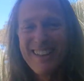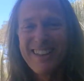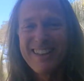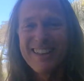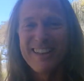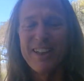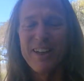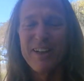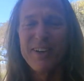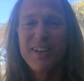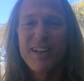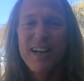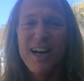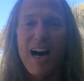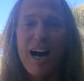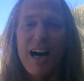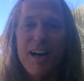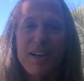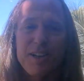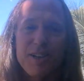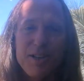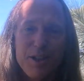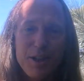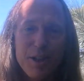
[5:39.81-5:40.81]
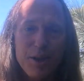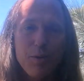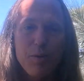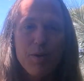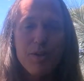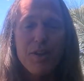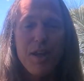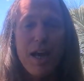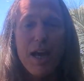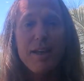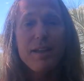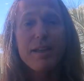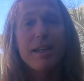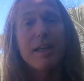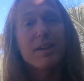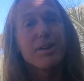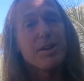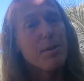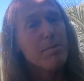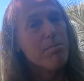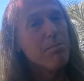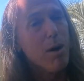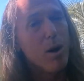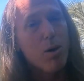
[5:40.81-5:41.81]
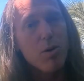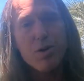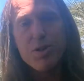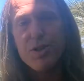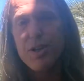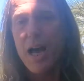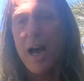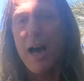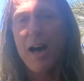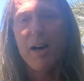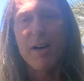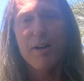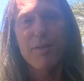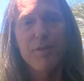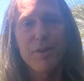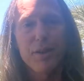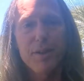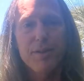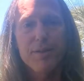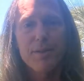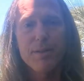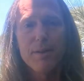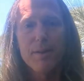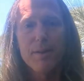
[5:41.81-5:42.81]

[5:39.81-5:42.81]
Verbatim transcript: you know, how to deal with that, get the most out of it.